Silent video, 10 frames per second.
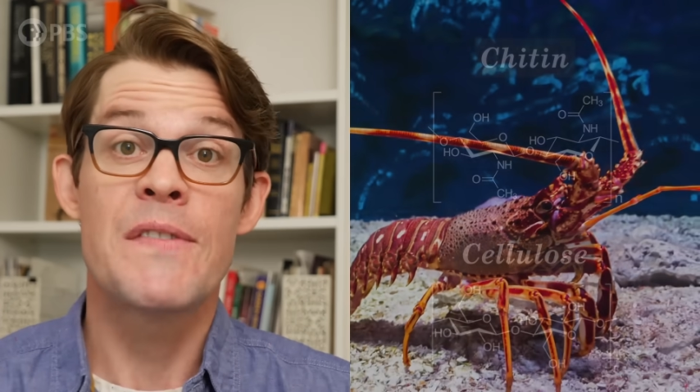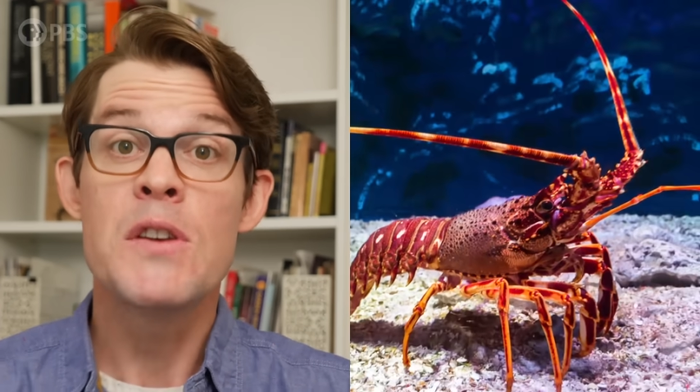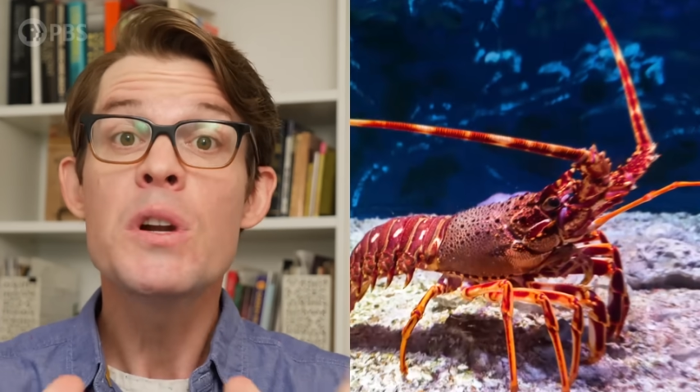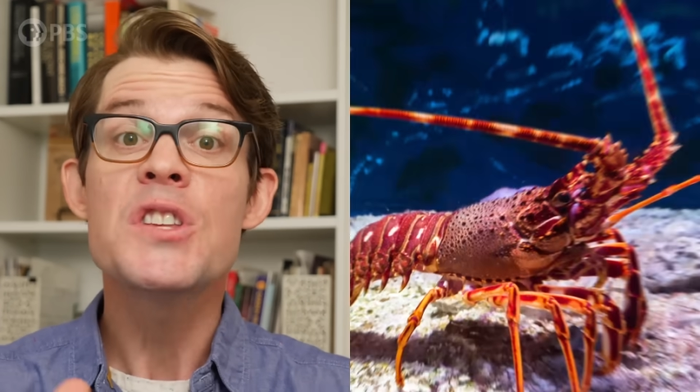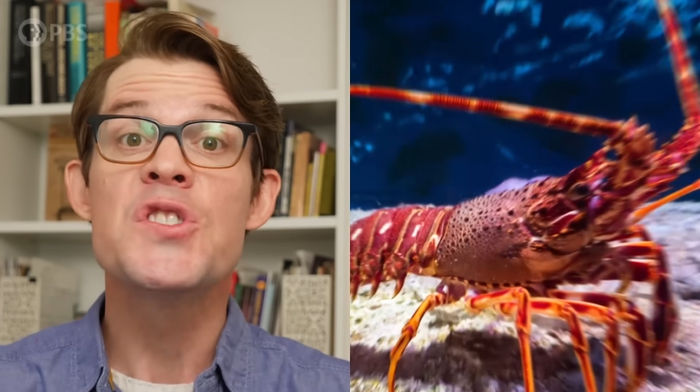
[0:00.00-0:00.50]

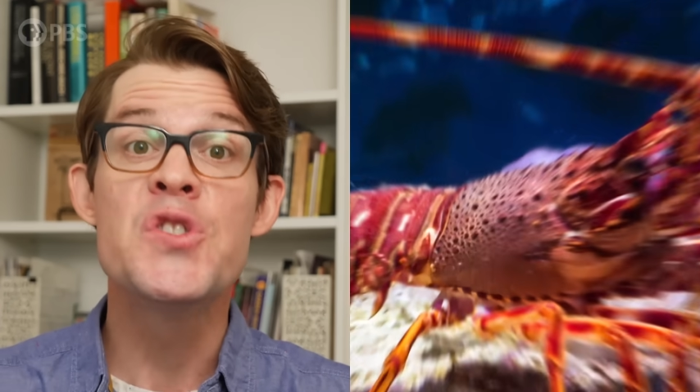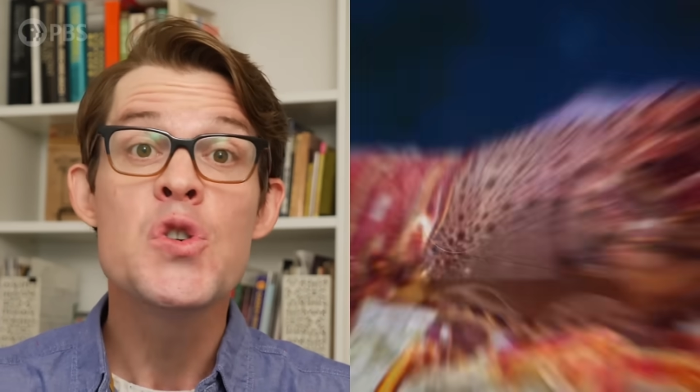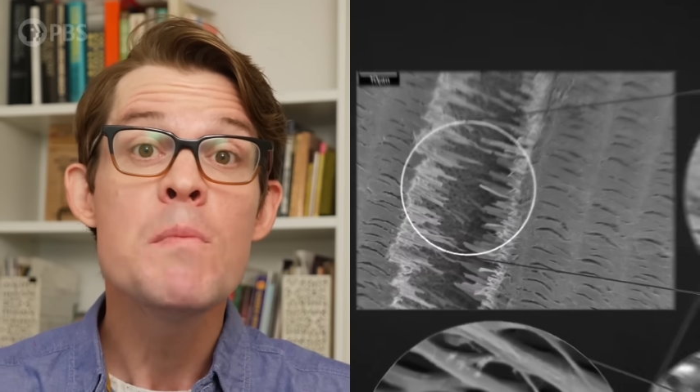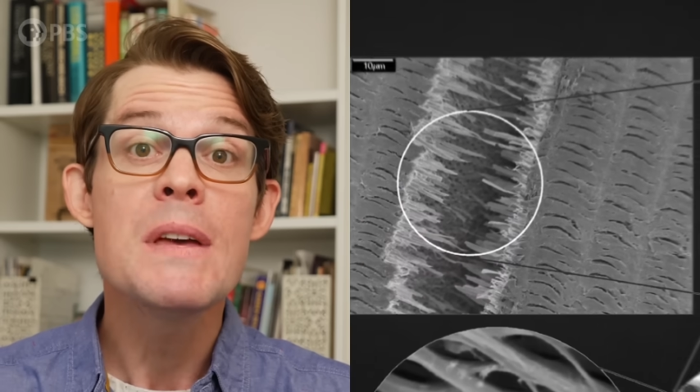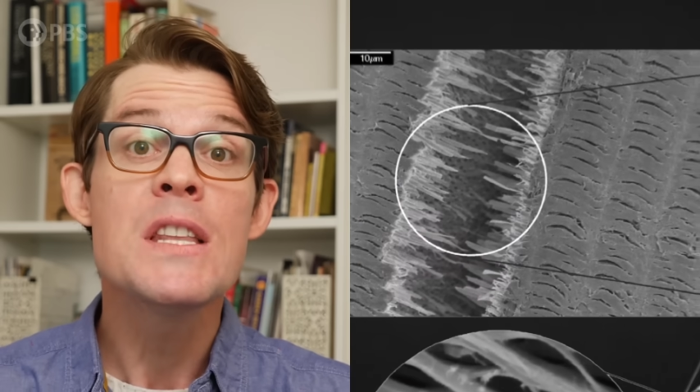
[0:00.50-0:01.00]
If you were to
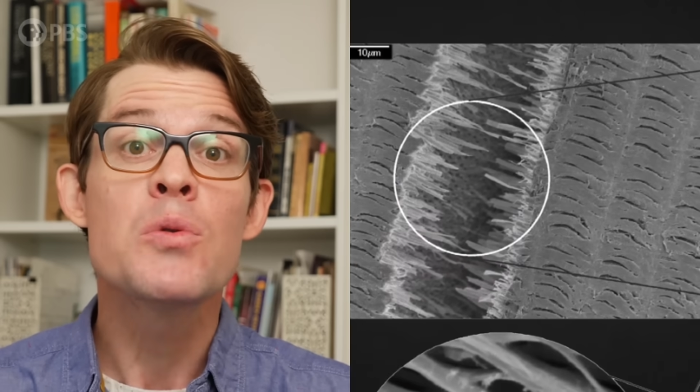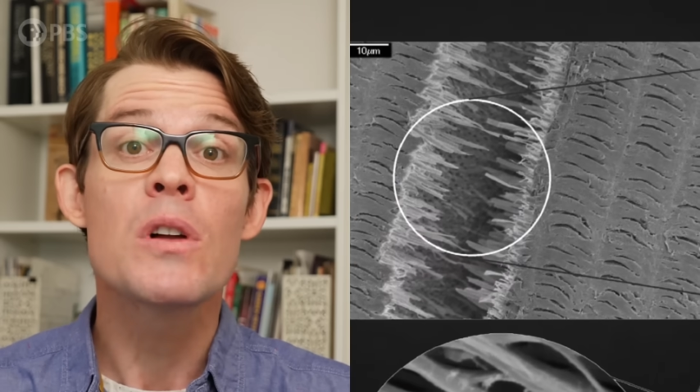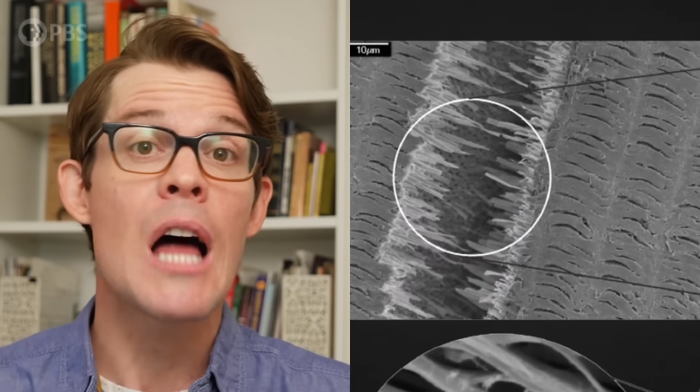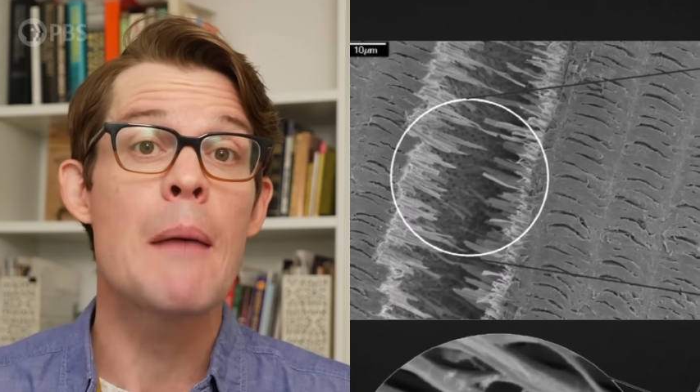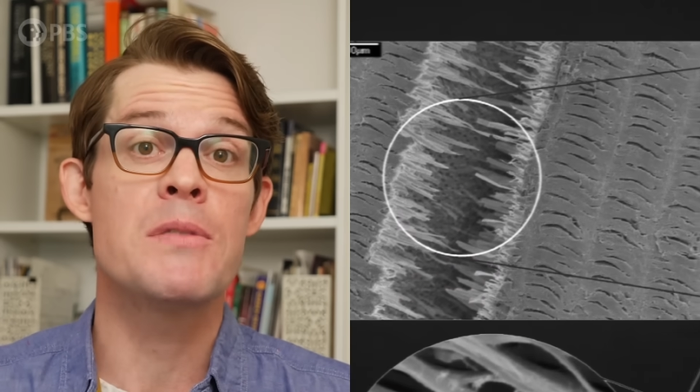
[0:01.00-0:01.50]
zoom
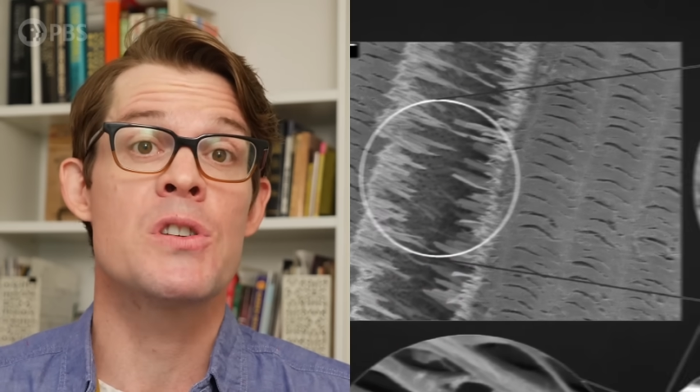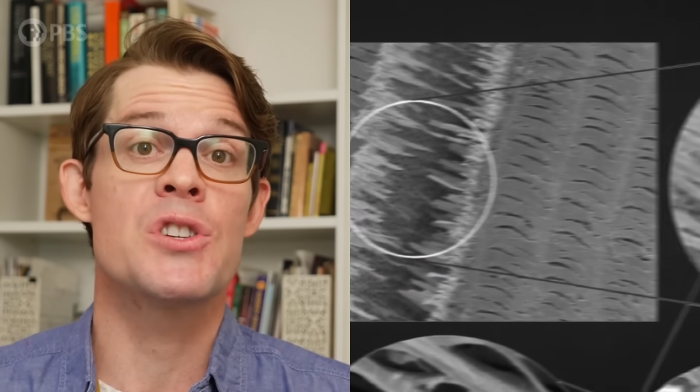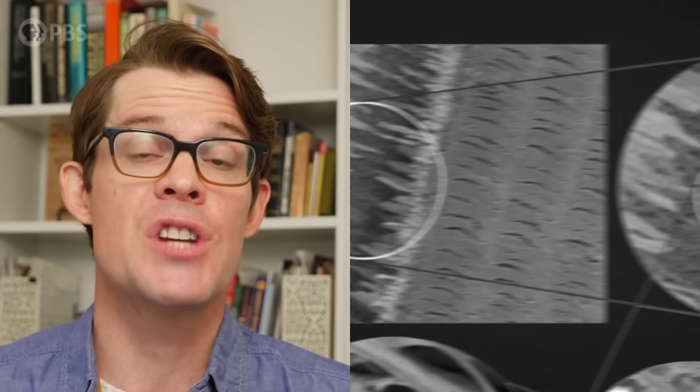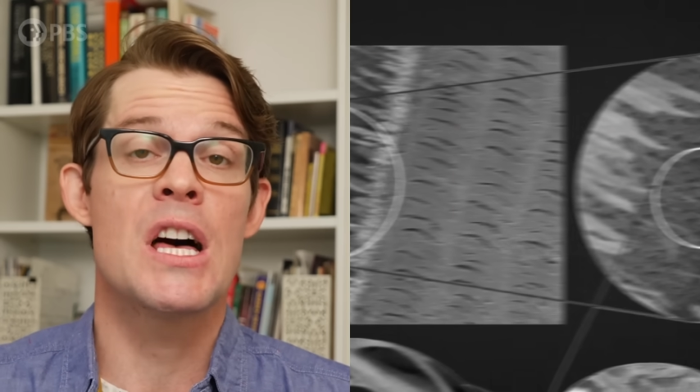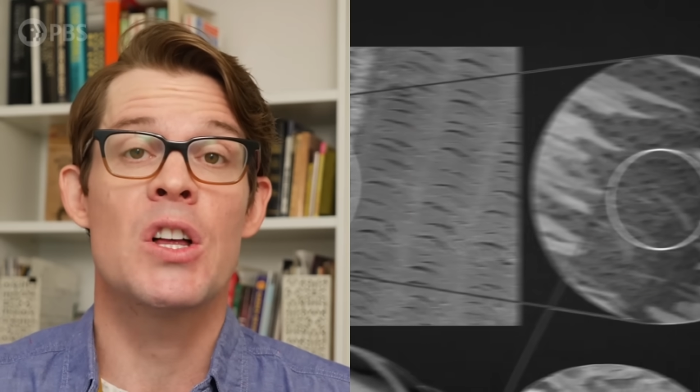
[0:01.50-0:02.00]
into a
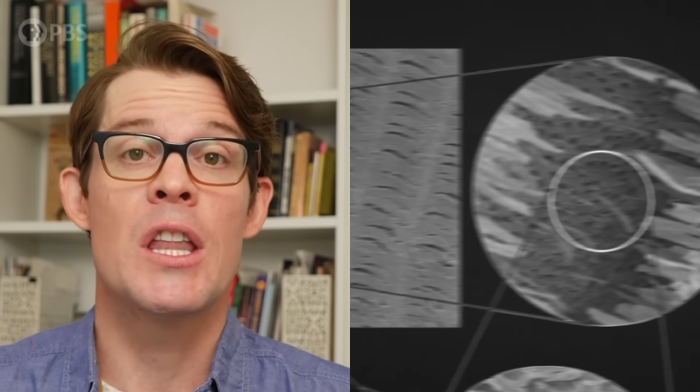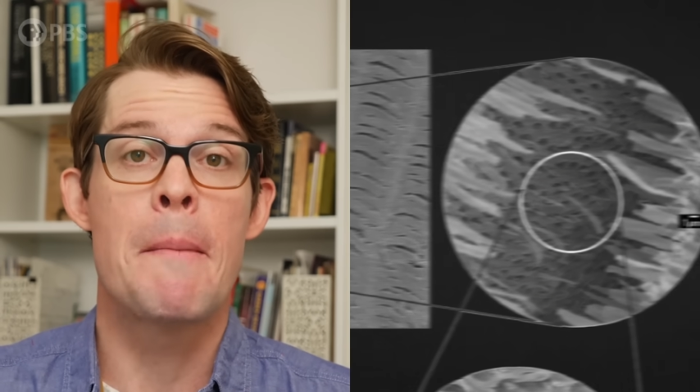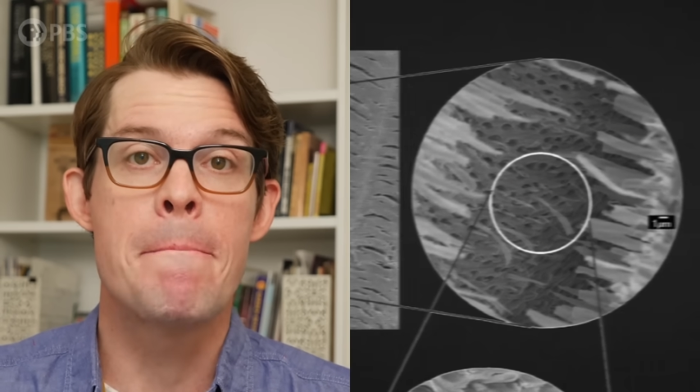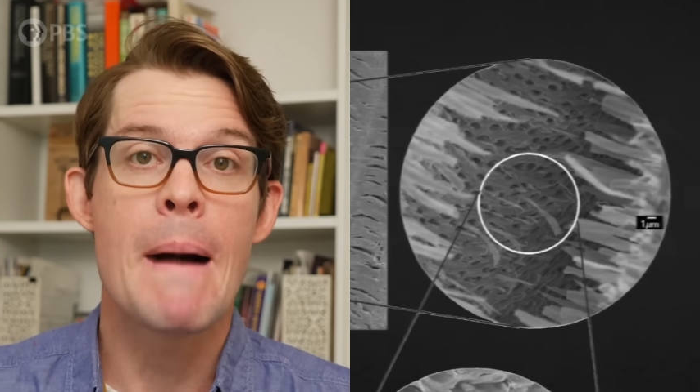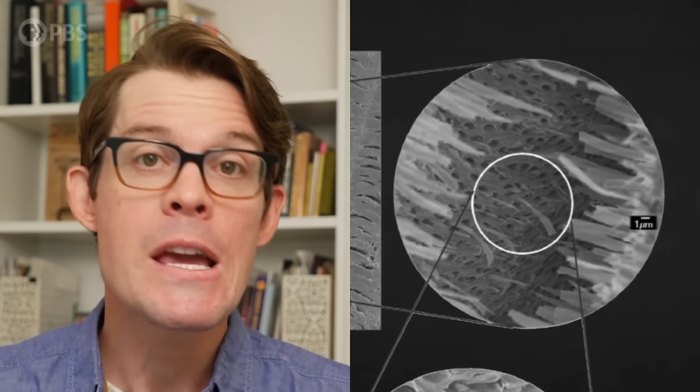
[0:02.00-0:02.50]
lobster's shell
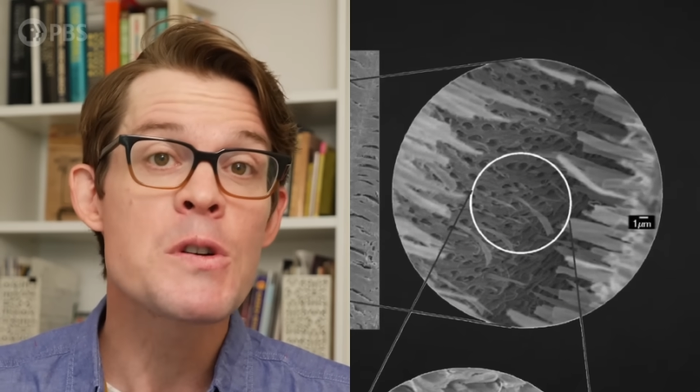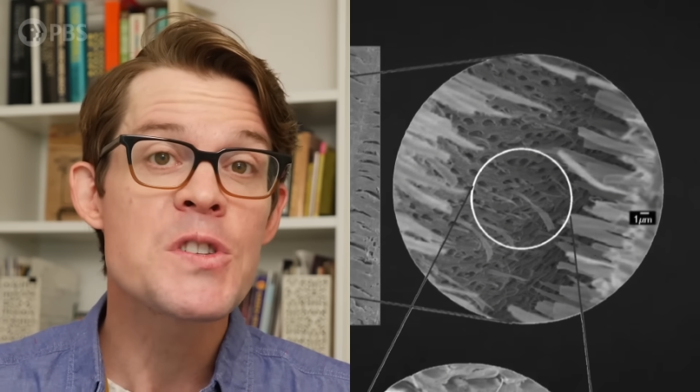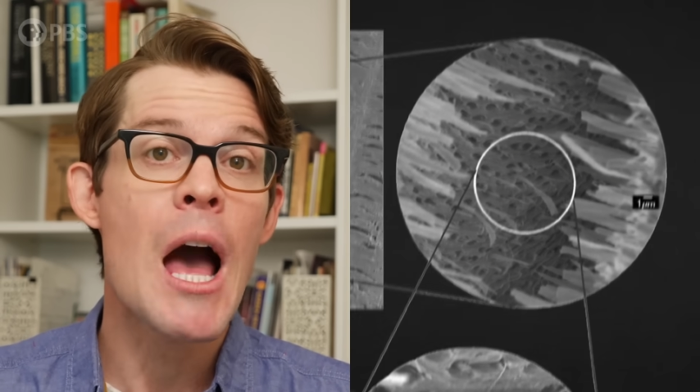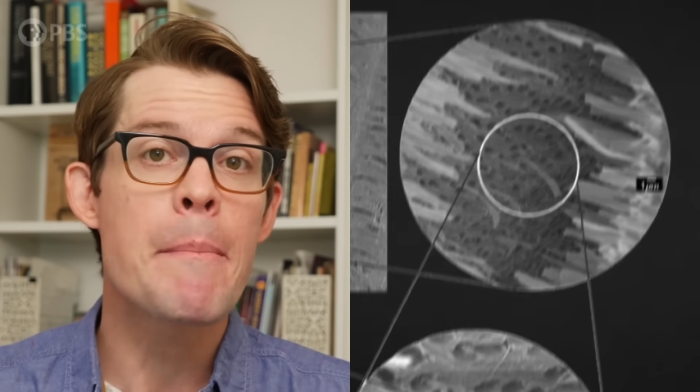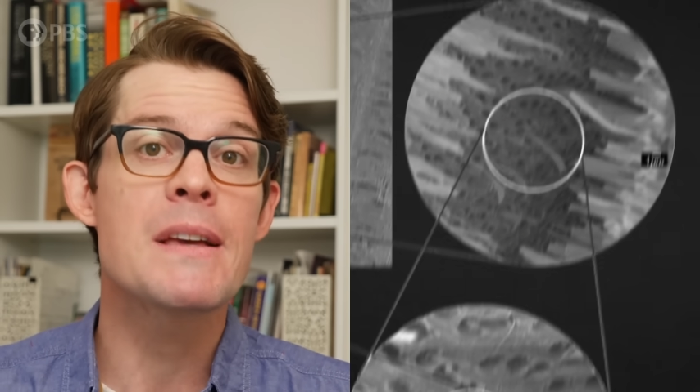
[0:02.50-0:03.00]
on the
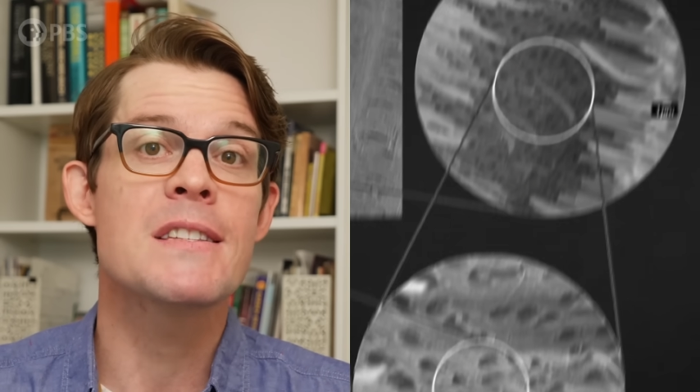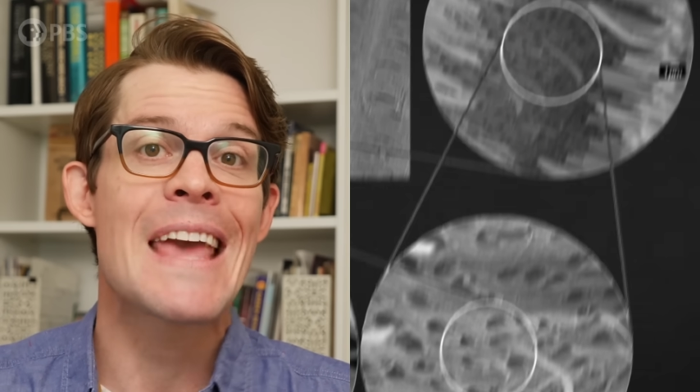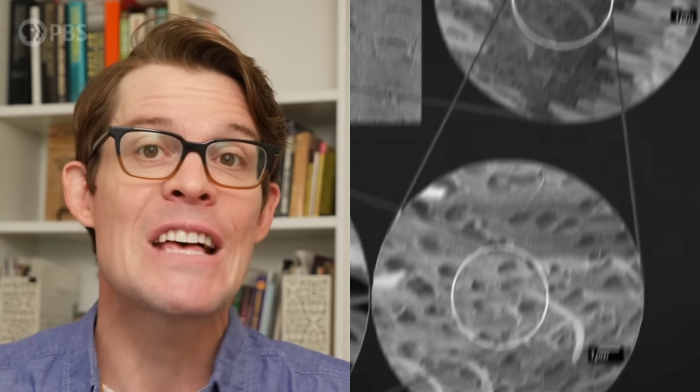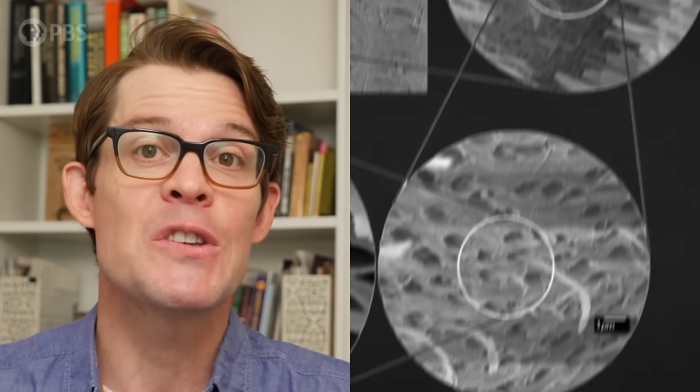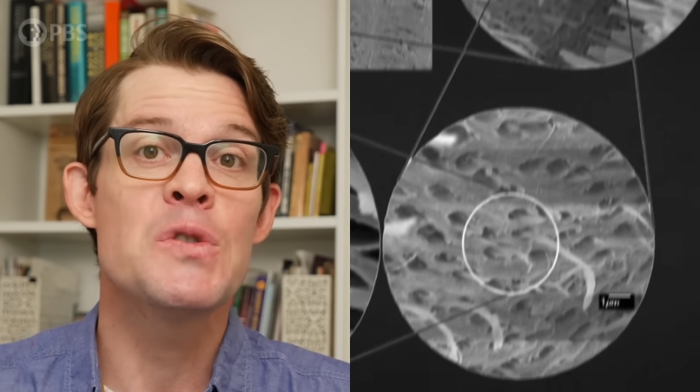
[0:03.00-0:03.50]
microscopic
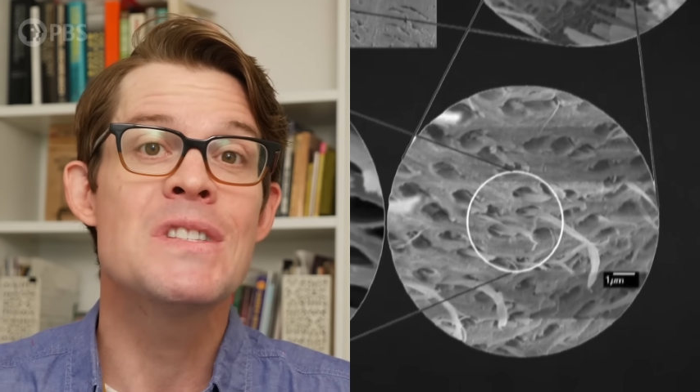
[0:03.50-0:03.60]
scale,